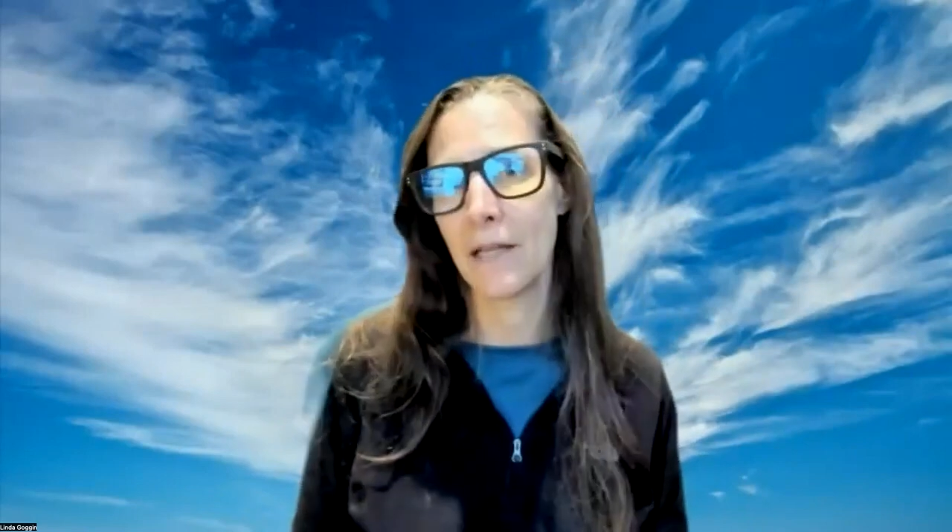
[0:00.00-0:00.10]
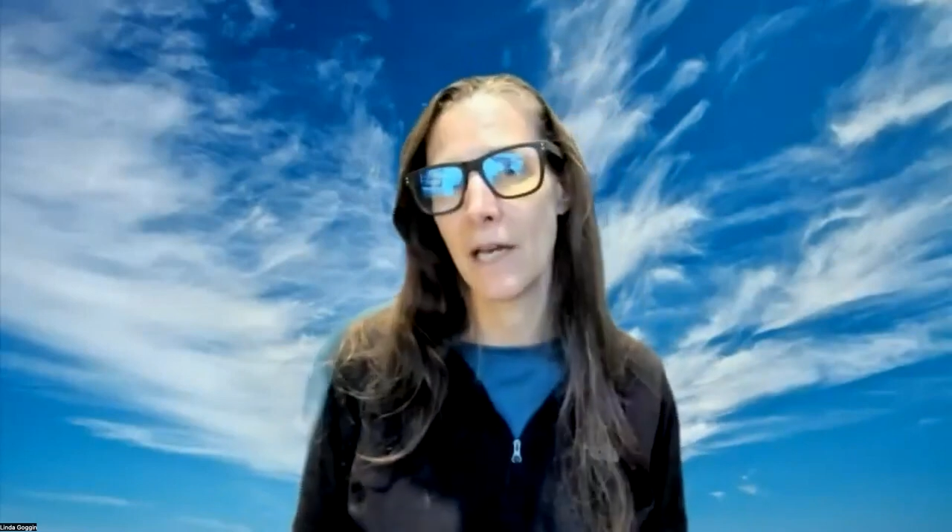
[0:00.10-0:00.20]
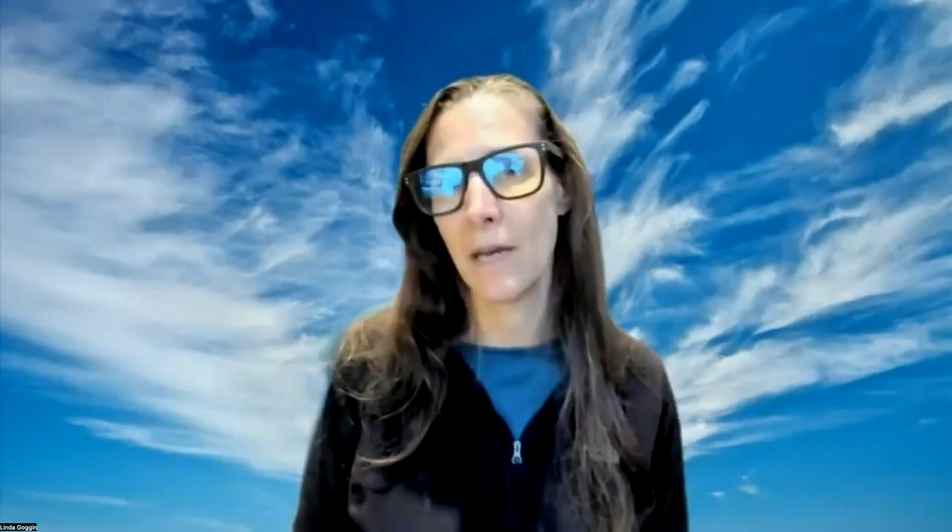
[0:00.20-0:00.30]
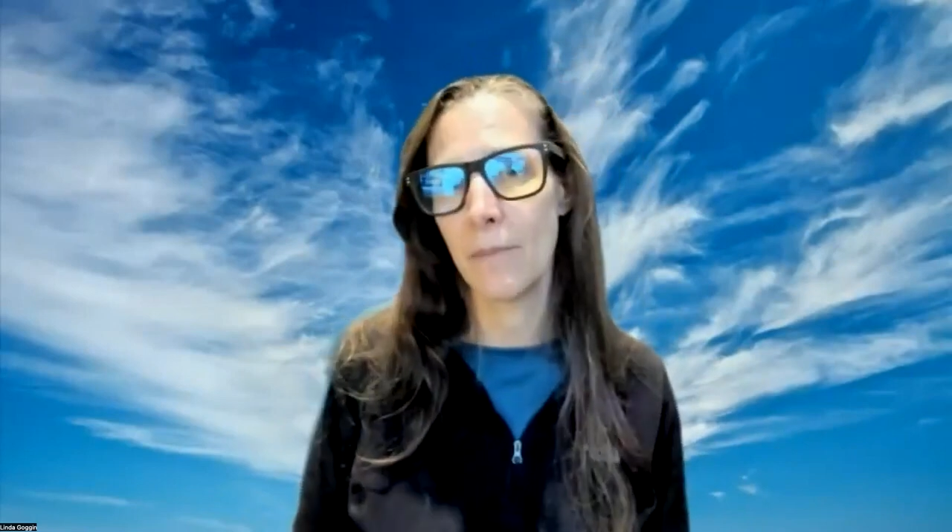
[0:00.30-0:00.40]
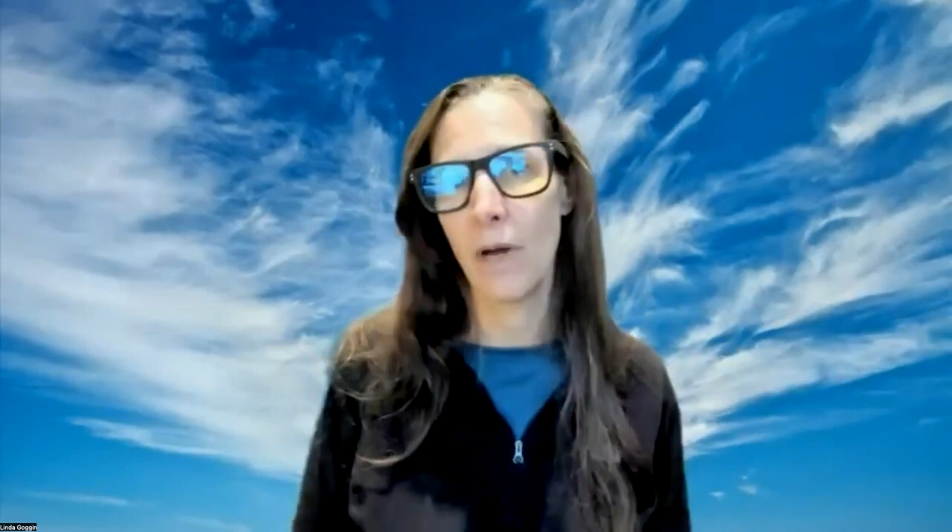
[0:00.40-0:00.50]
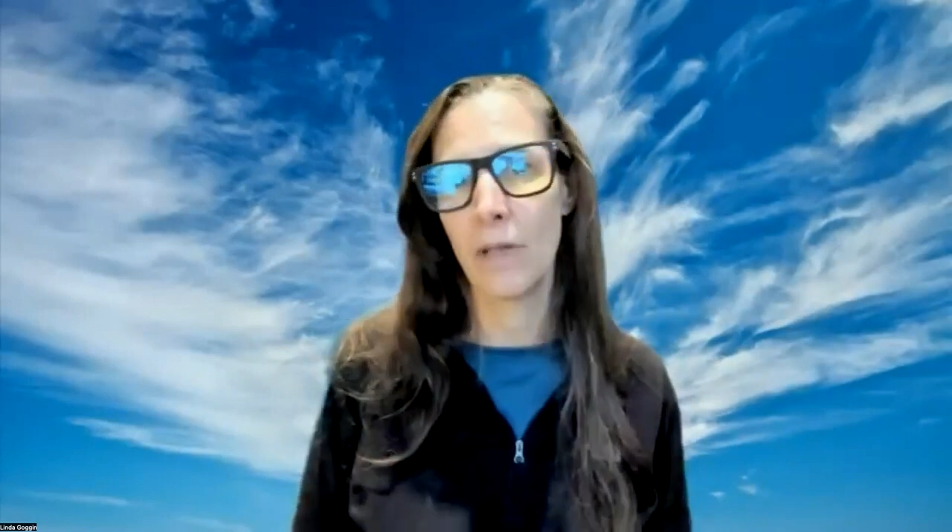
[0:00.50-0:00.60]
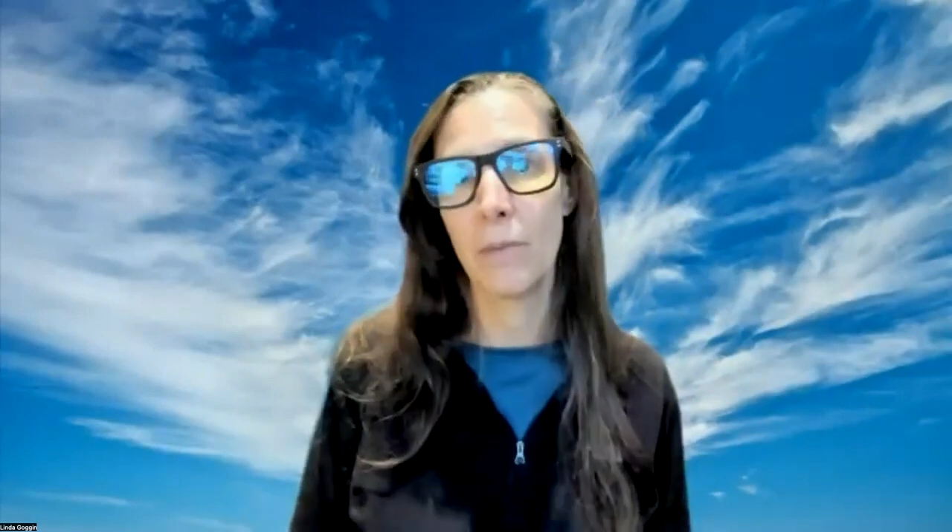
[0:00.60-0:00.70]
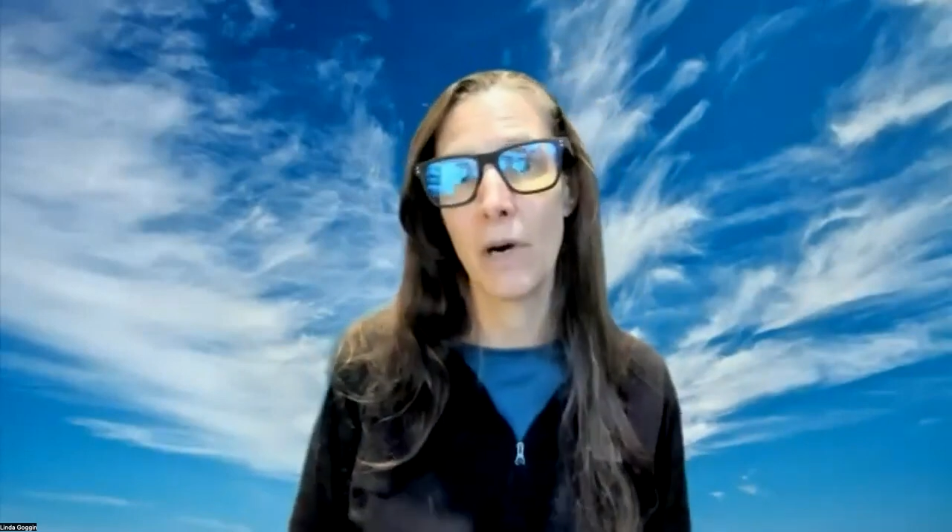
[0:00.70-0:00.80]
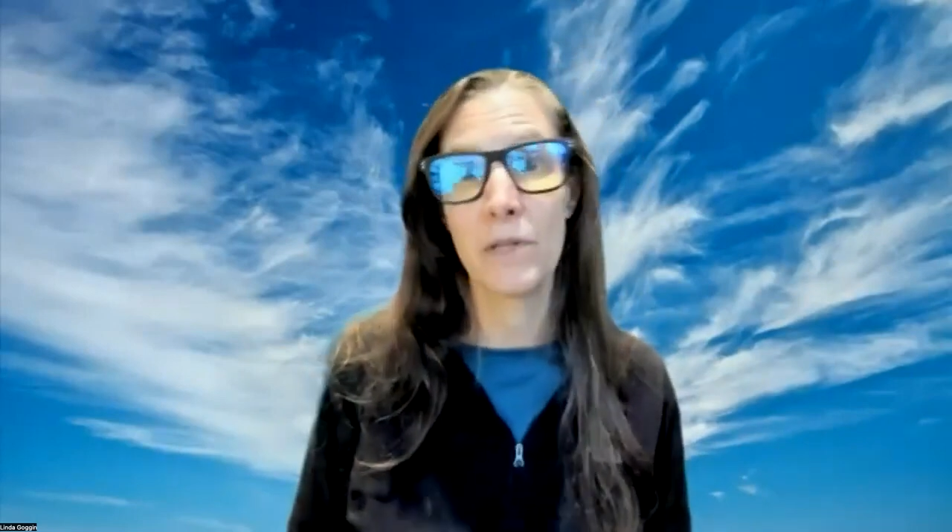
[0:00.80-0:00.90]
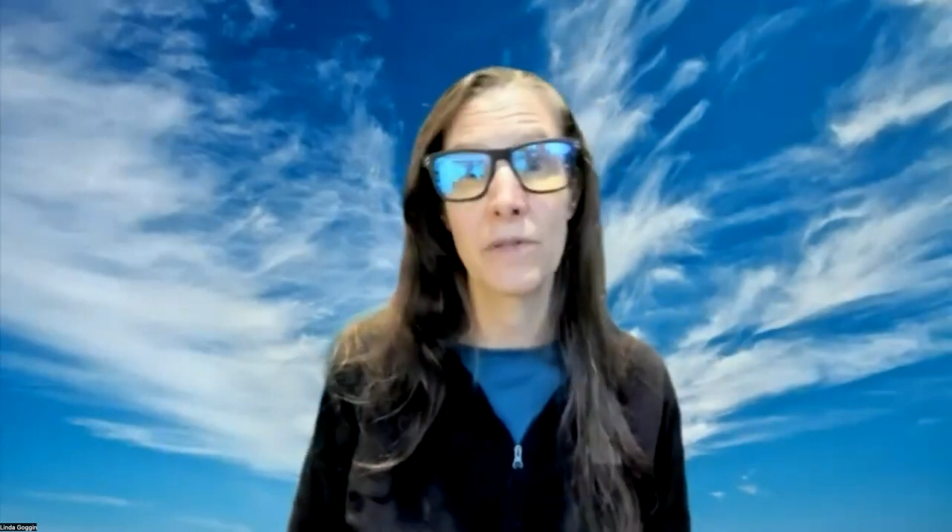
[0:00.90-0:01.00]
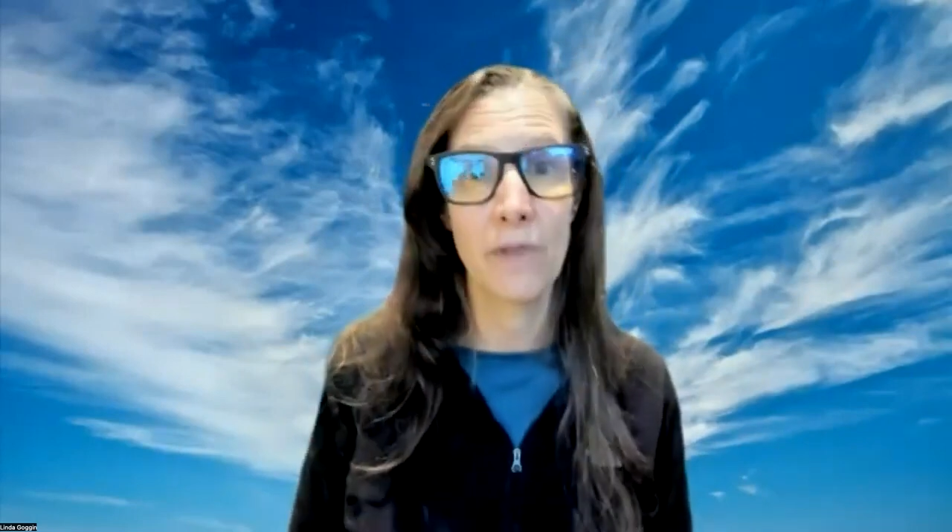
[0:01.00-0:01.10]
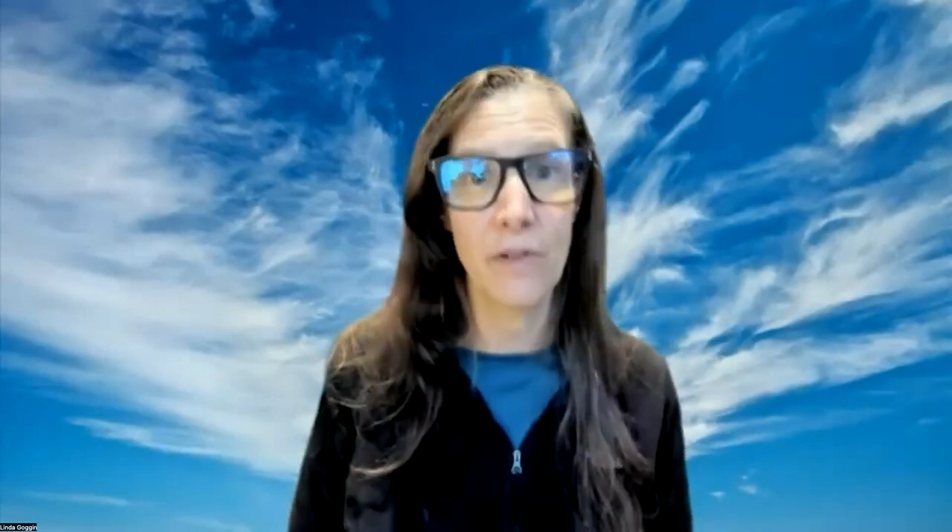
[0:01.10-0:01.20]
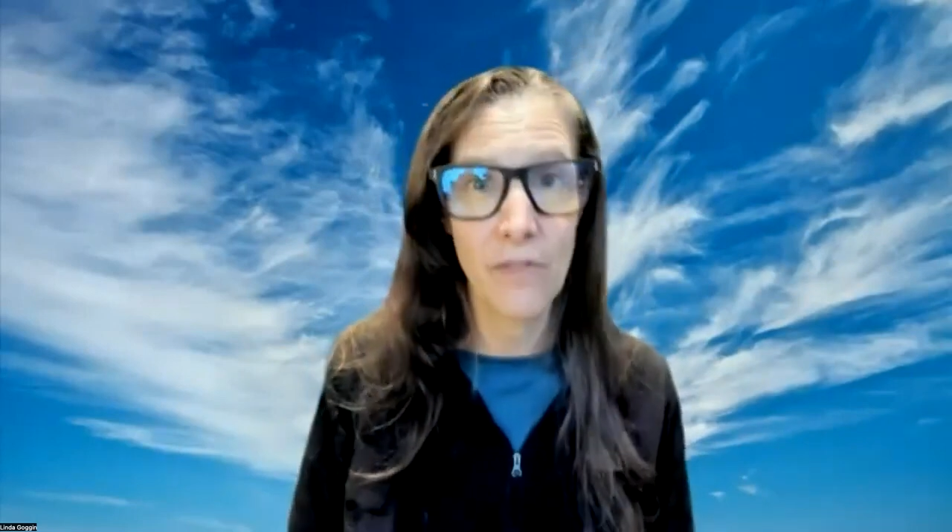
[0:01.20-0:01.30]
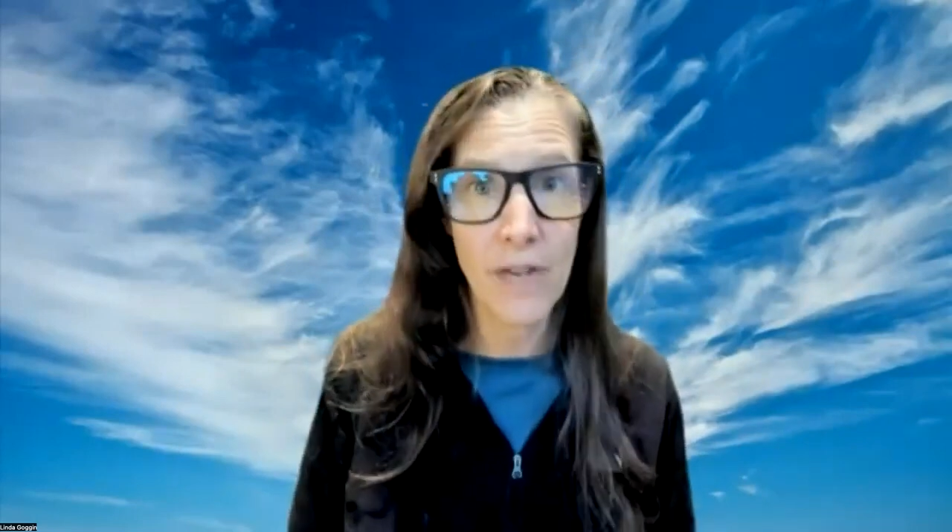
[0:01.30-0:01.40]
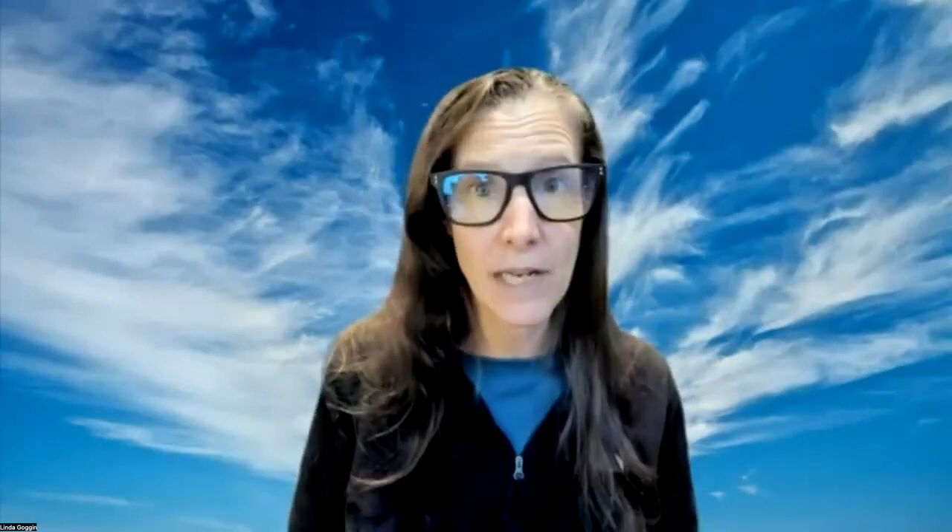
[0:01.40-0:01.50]
them on the balls of the
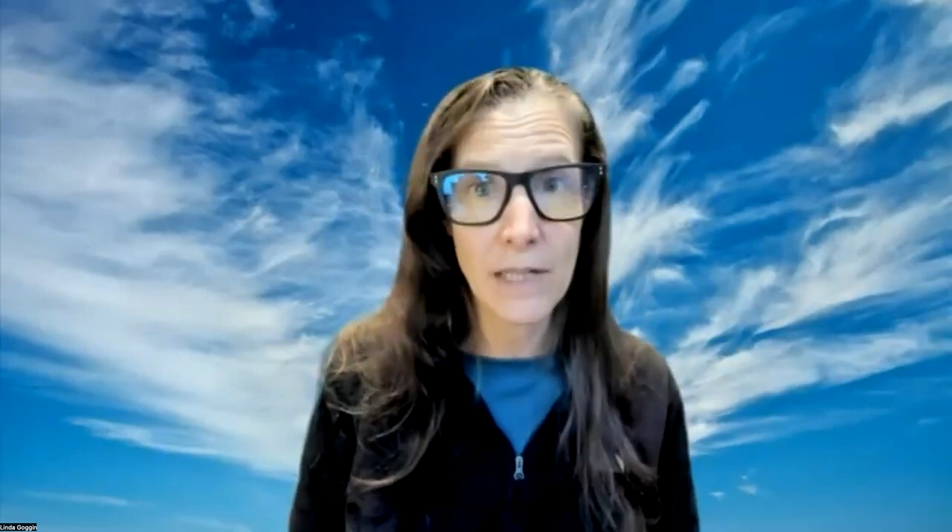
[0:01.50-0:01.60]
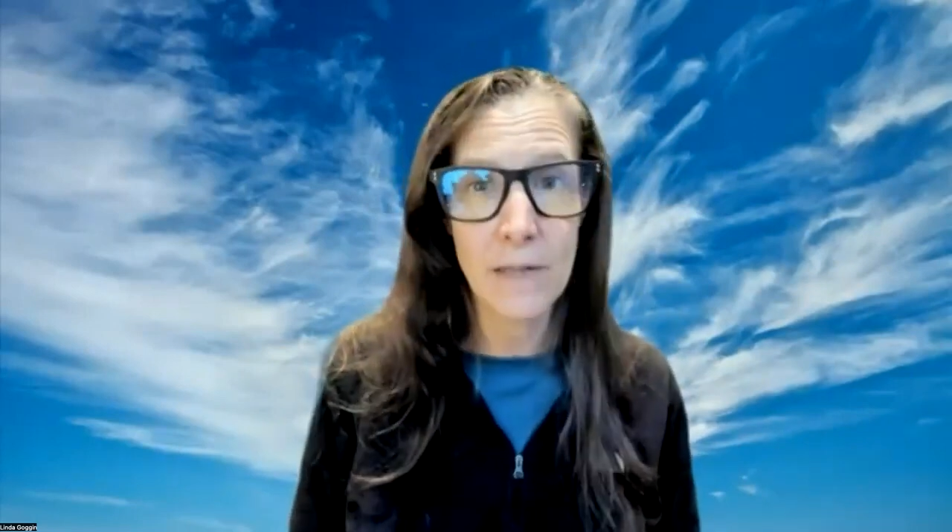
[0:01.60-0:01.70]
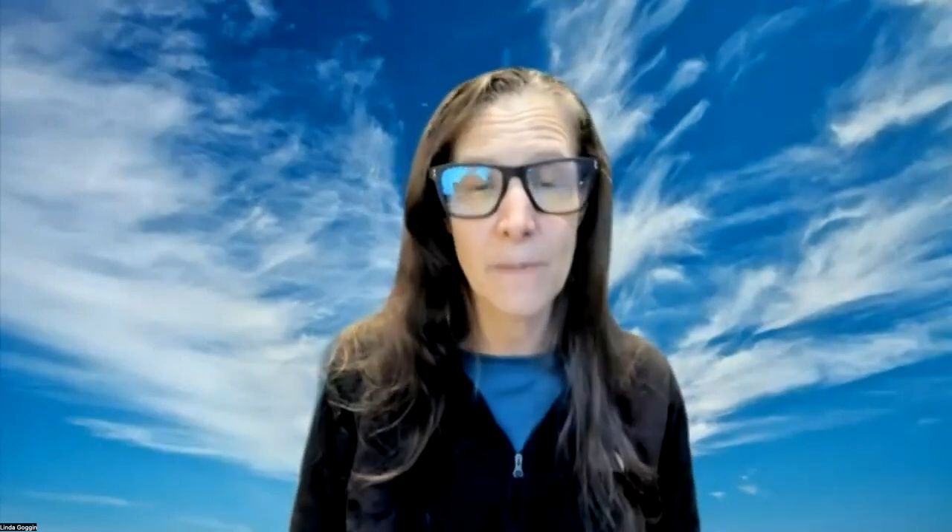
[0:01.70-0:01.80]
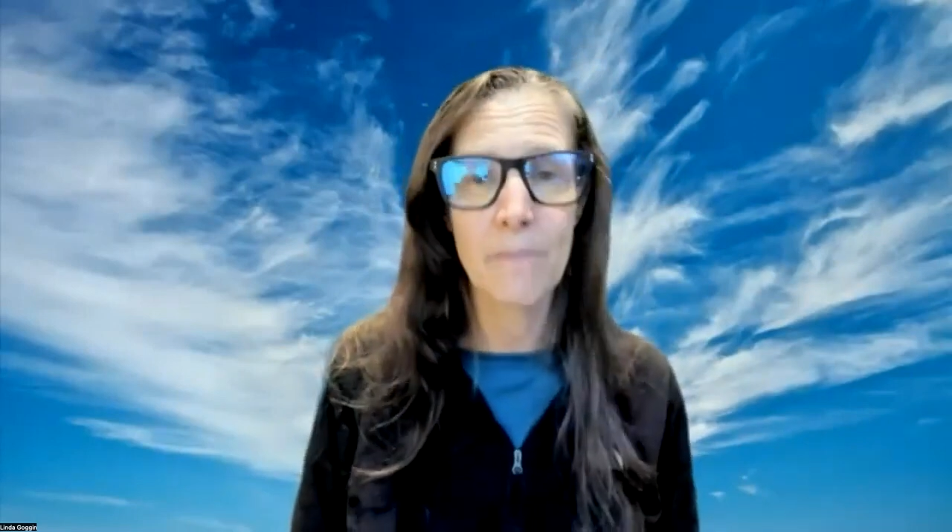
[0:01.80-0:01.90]
feet,